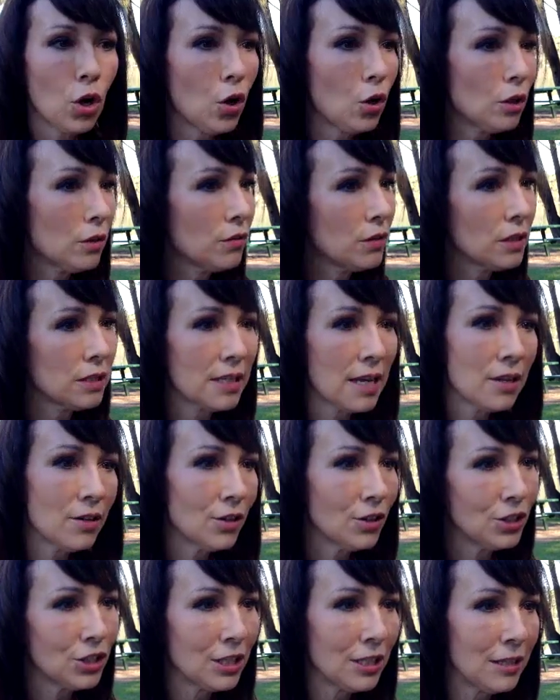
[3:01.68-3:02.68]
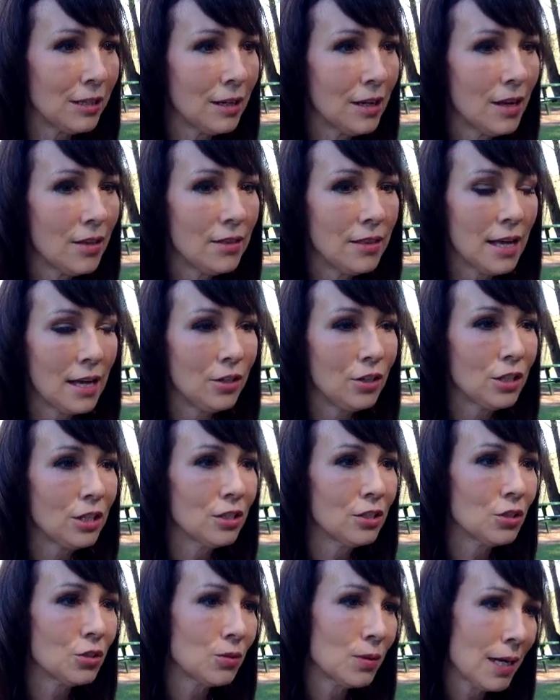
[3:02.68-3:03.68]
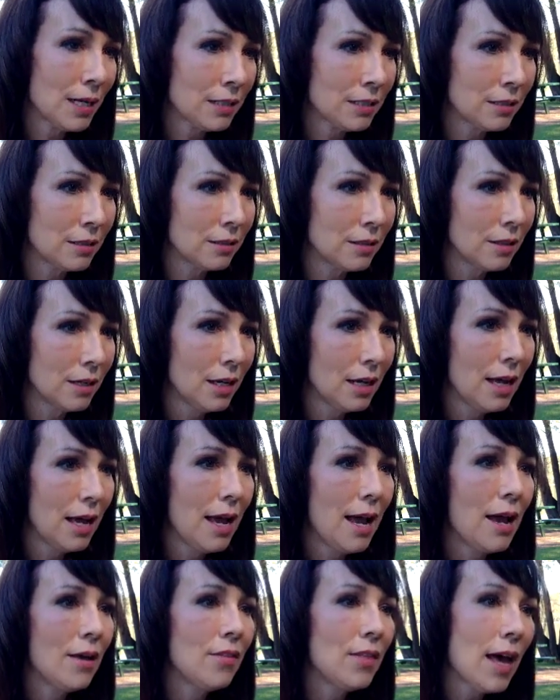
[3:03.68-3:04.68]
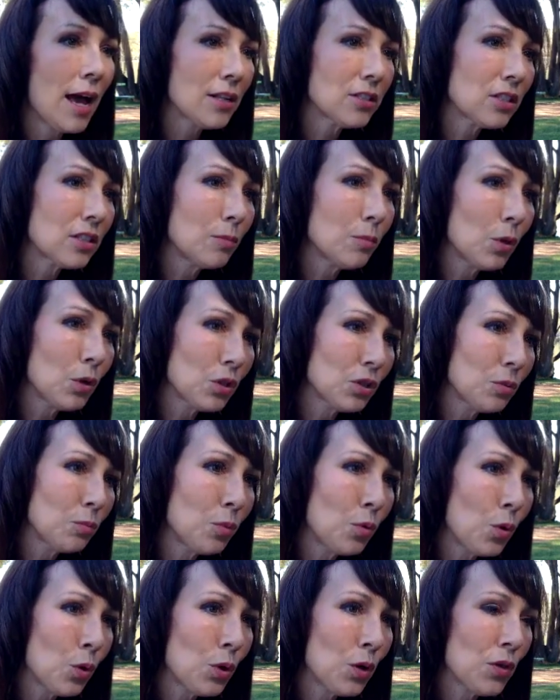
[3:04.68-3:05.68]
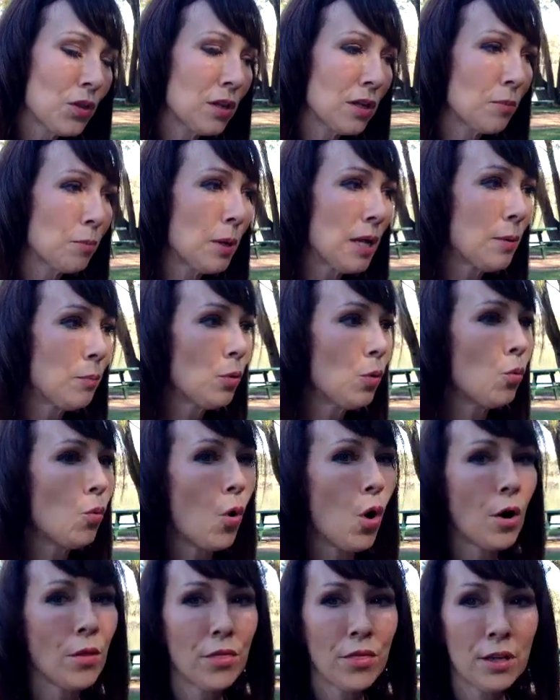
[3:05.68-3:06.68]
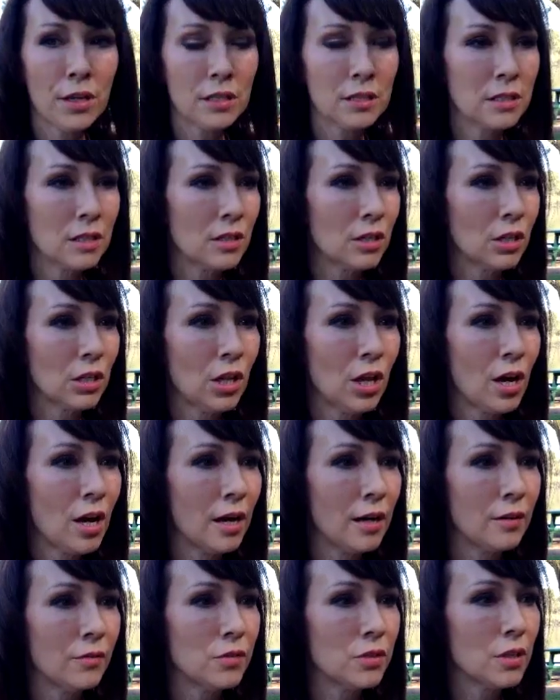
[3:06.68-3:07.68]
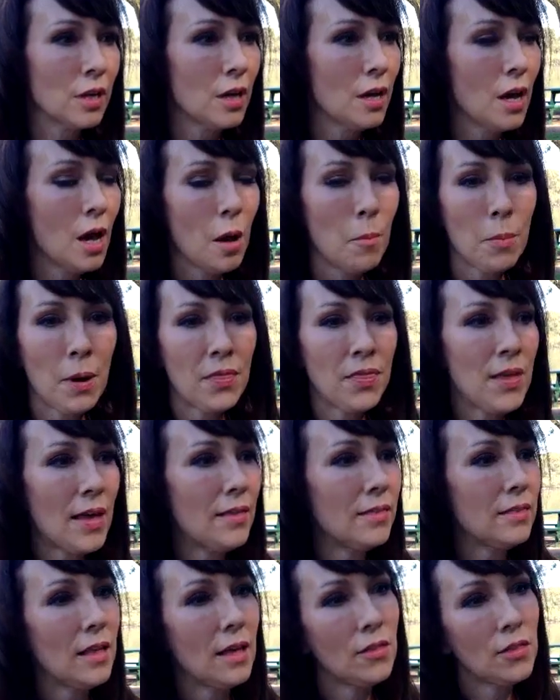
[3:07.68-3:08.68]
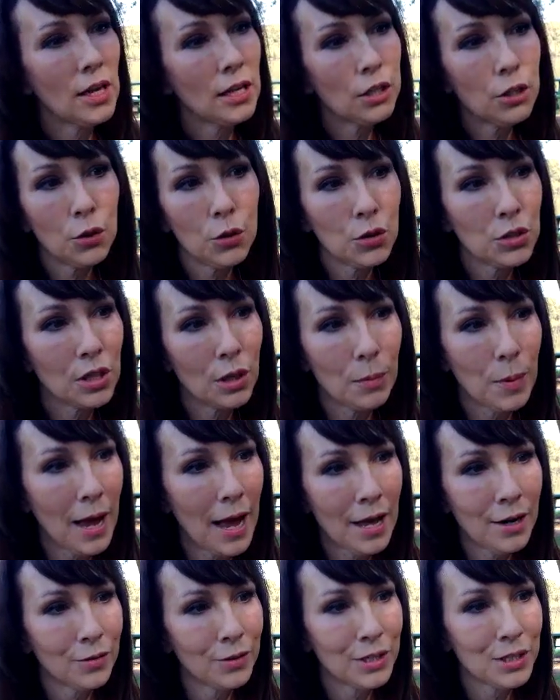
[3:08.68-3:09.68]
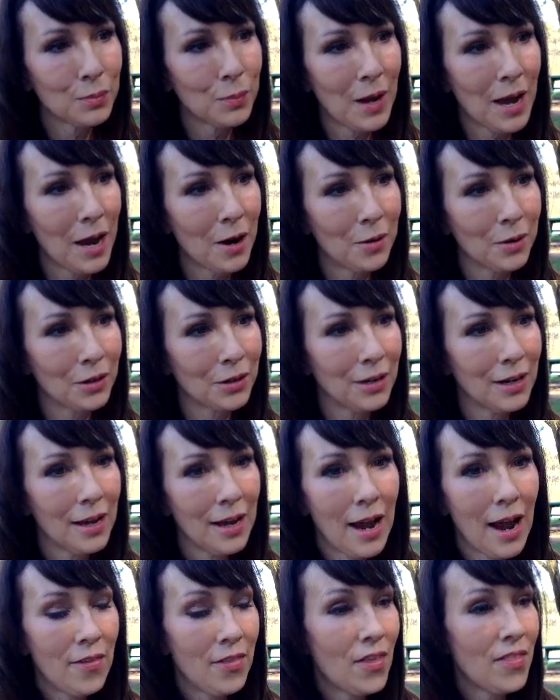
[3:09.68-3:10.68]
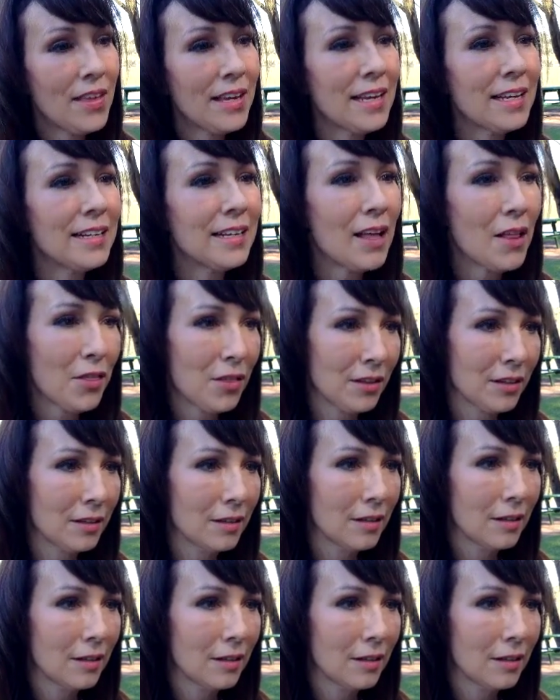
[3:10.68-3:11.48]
all of this energy, then you can direct it. And that's the most important thing. People want things in their lives, but then they lose their battery's power, and then they get nothing.